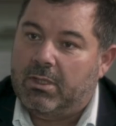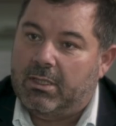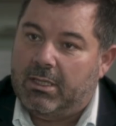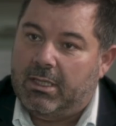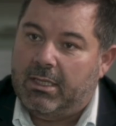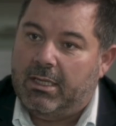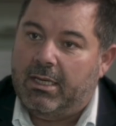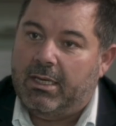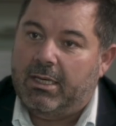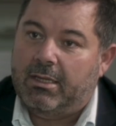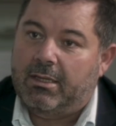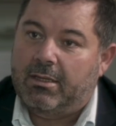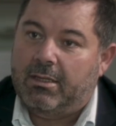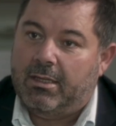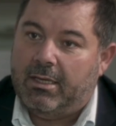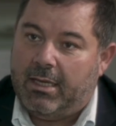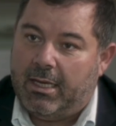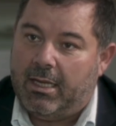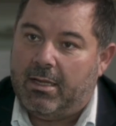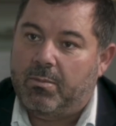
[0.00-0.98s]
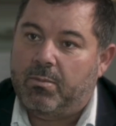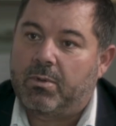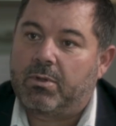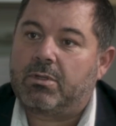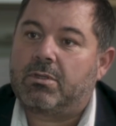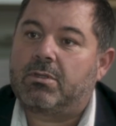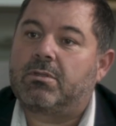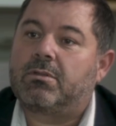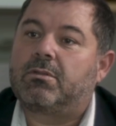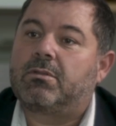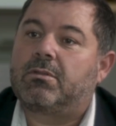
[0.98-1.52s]
that they can help
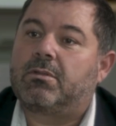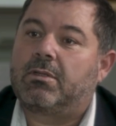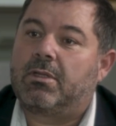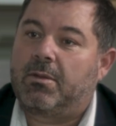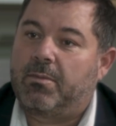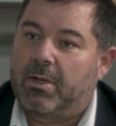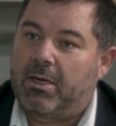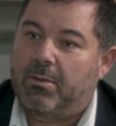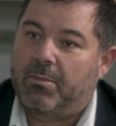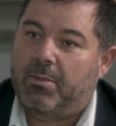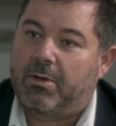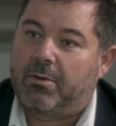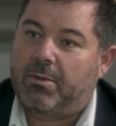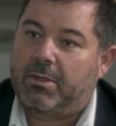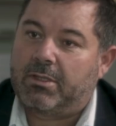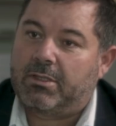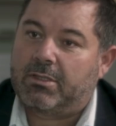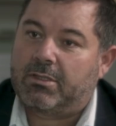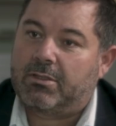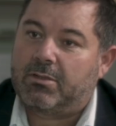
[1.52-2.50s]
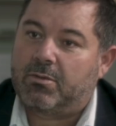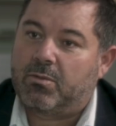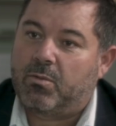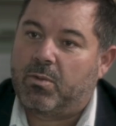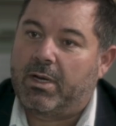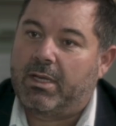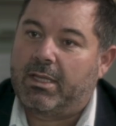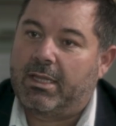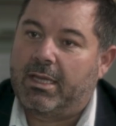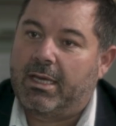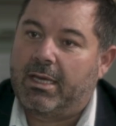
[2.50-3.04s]
us develop our research
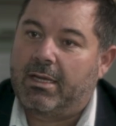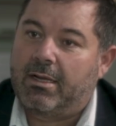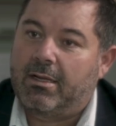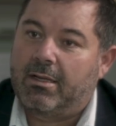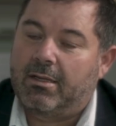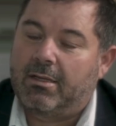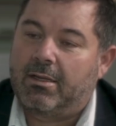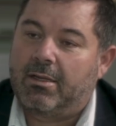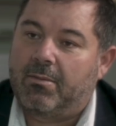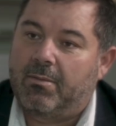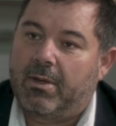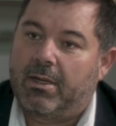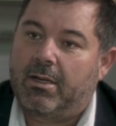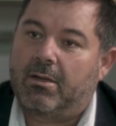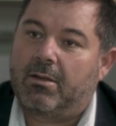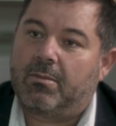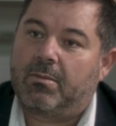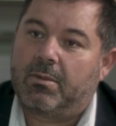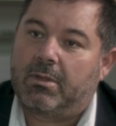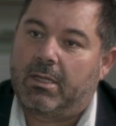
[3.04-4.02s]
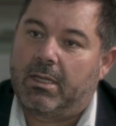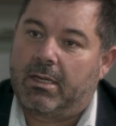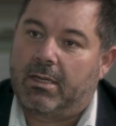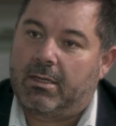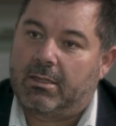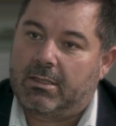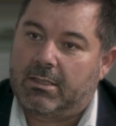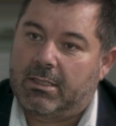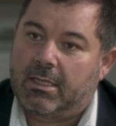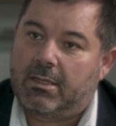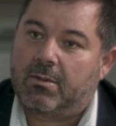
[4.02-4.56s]
while they will develop
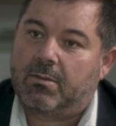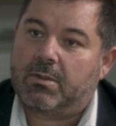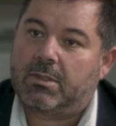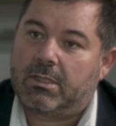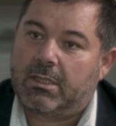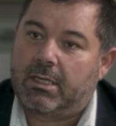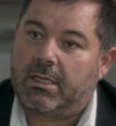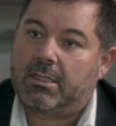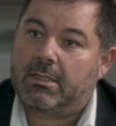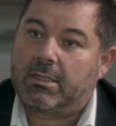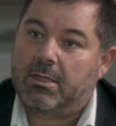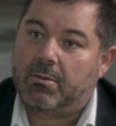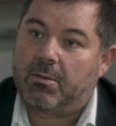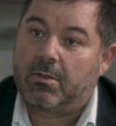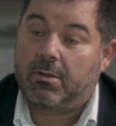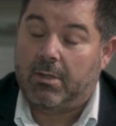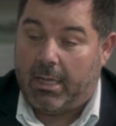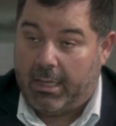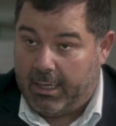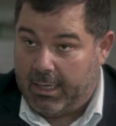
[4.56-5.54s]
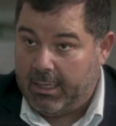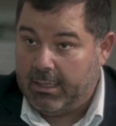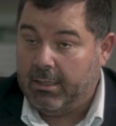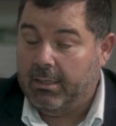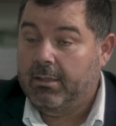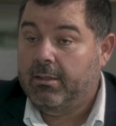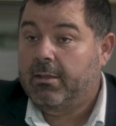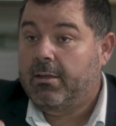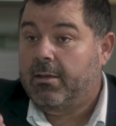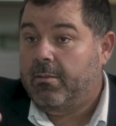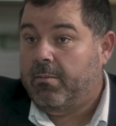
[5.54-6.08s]
their set of skills that will again
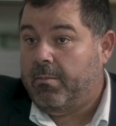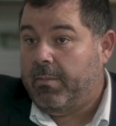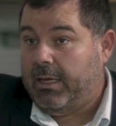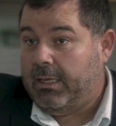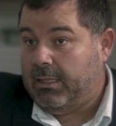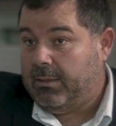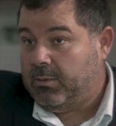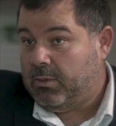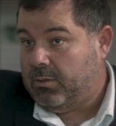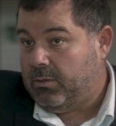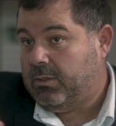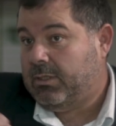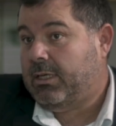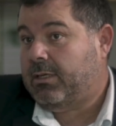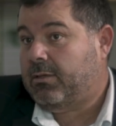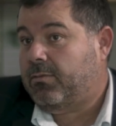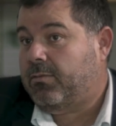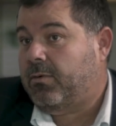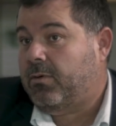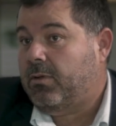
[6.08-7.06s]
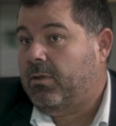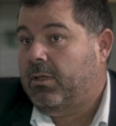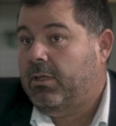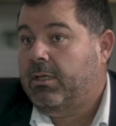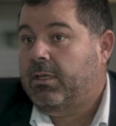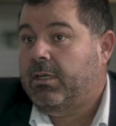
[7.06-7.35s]
make them successful